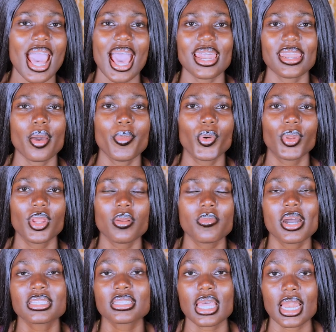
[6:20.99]
I don't know. Any
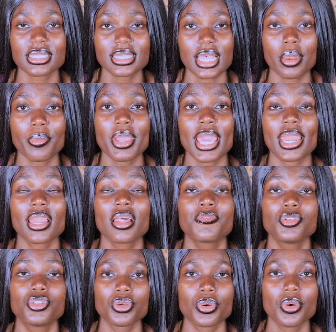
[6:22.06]
master. I'm starting to make another
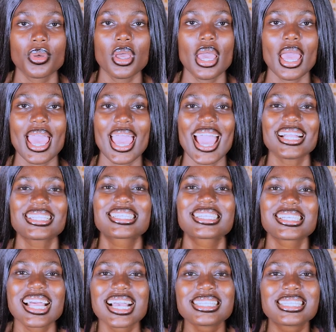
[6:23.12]
video.
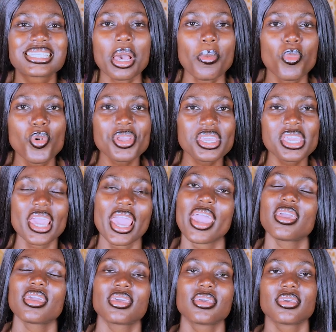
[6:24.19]
Excellent. Same
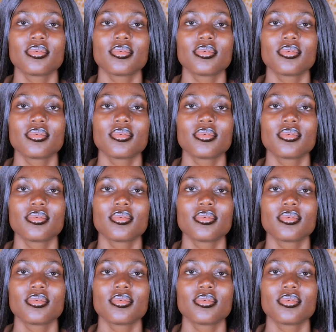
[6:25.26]
way.